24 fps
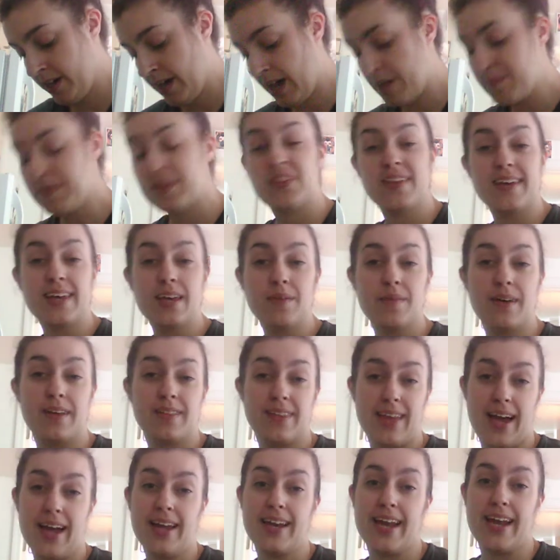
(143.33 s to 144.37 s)
I mean, thinking
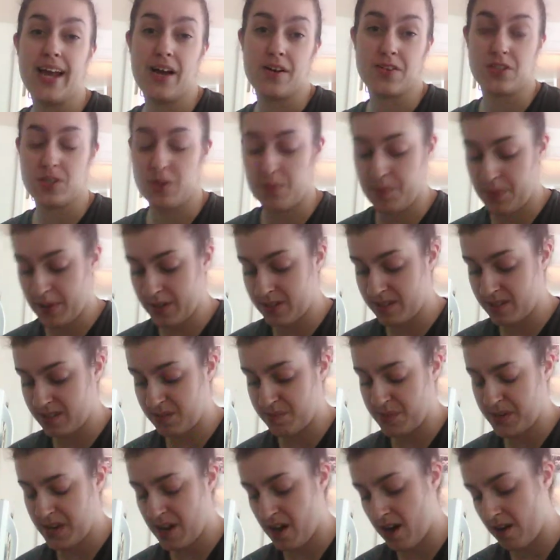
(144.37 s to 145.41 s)
about that now so
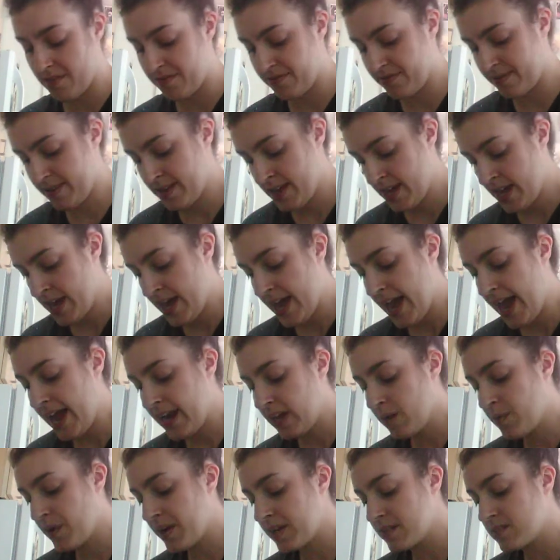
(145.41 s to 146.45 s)
pisses me off.
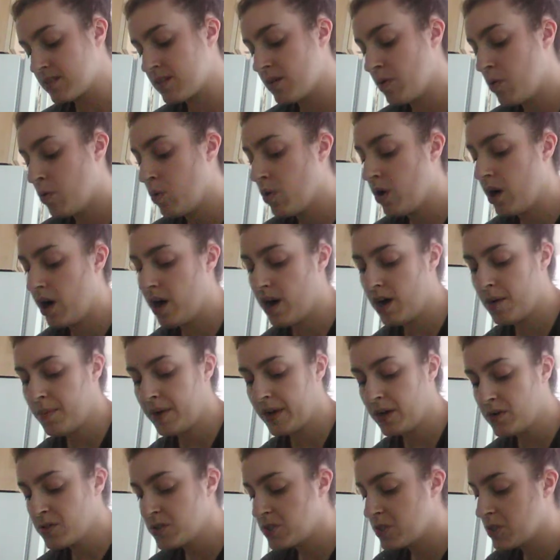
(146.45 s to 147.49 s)
Anyways, I
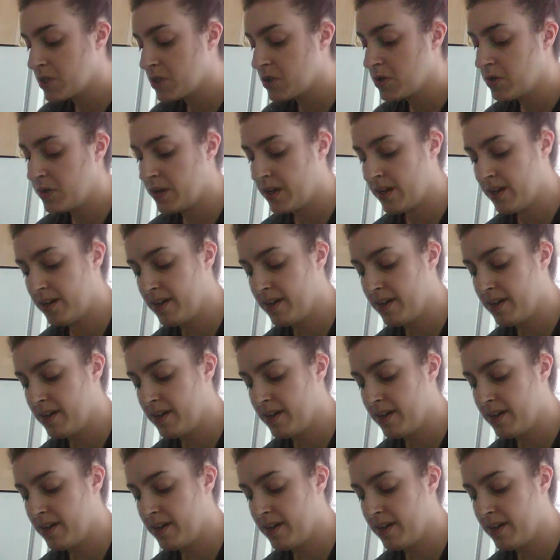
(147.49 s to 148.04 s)
also...